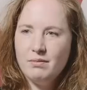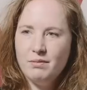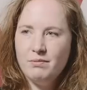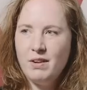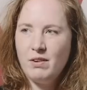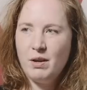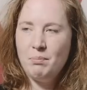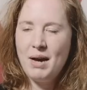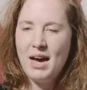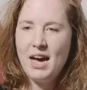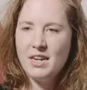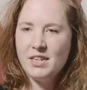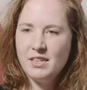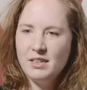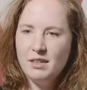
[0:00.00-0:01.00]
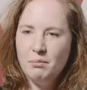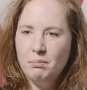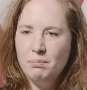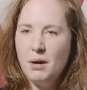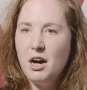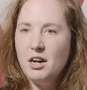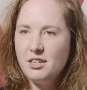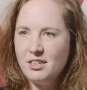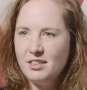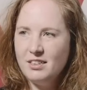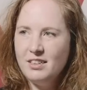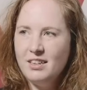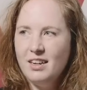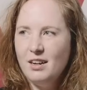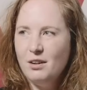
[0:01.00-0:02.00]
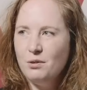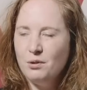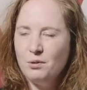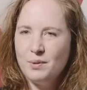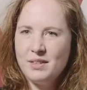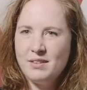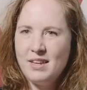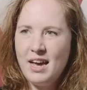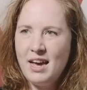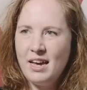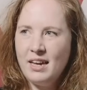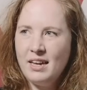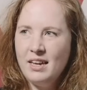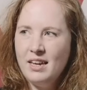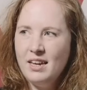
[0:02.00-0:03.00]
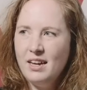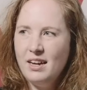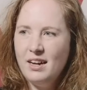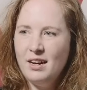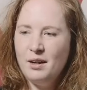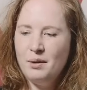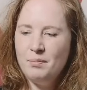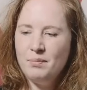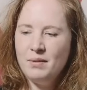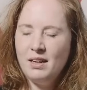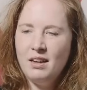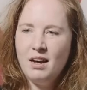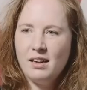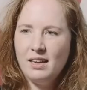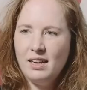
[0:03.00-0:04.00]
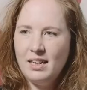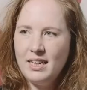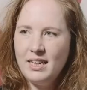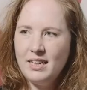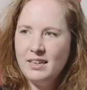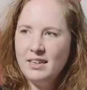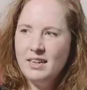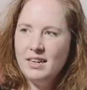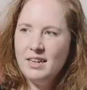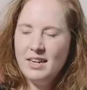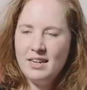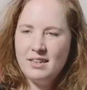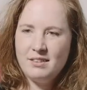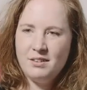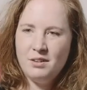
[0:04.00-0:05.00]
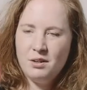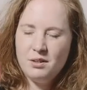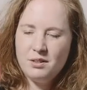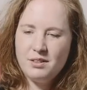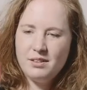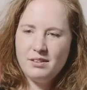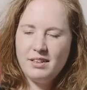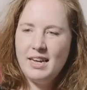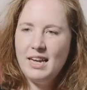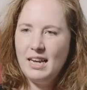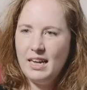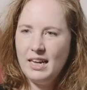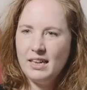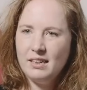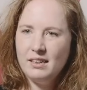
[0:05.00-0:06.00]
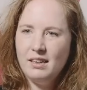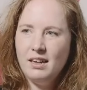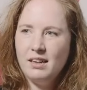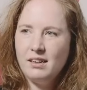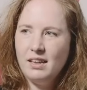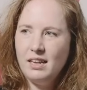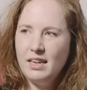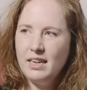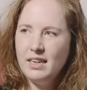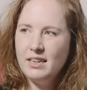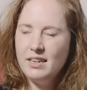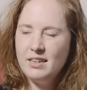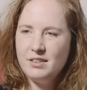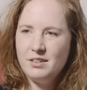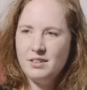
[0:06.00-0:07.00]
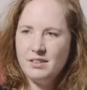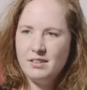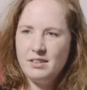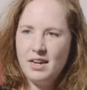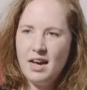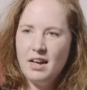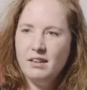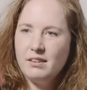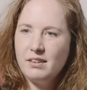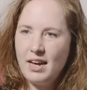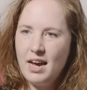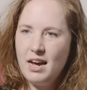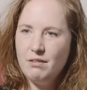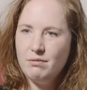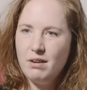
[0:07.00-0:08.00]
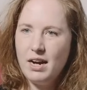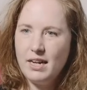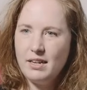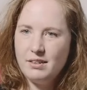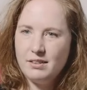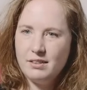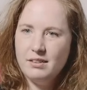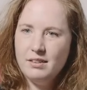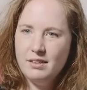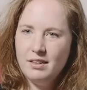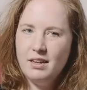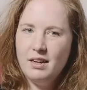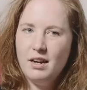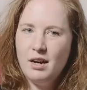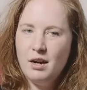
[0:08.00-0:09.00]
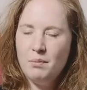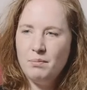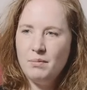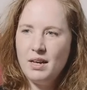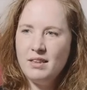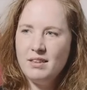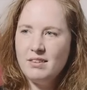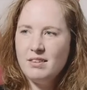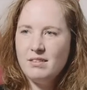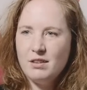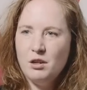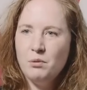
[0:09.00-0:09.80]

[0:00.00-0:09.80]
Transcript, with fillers: very bad, but, or we say, um, luckily it's not killing, luckily it's just a healthcare right. Um, and this is an